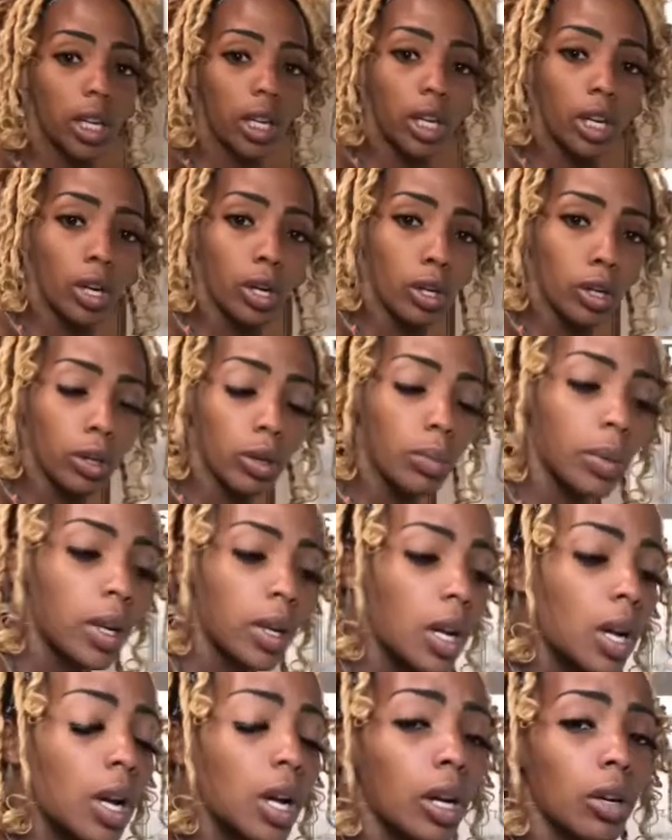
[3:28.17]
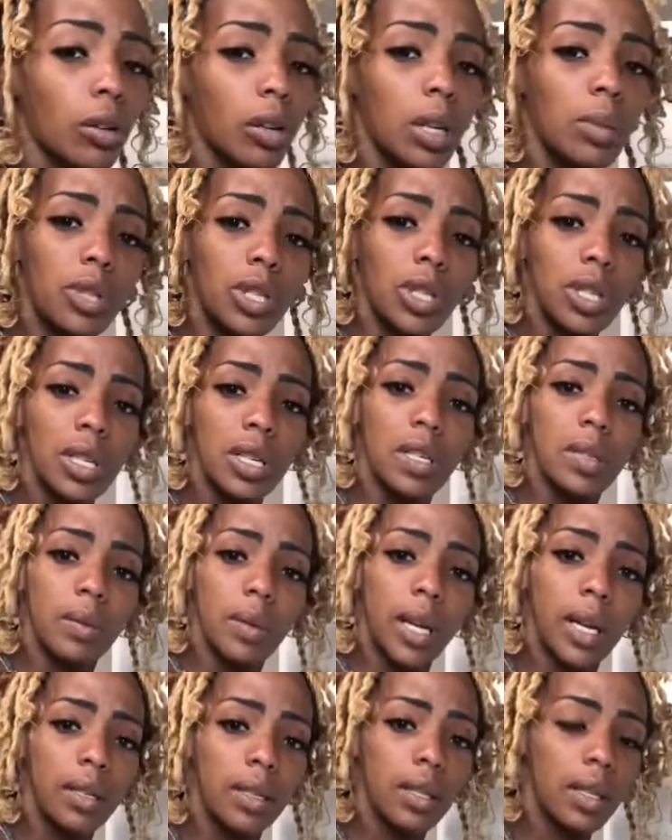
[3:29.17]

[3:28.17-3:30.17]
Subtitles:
and herb cream cheese when I did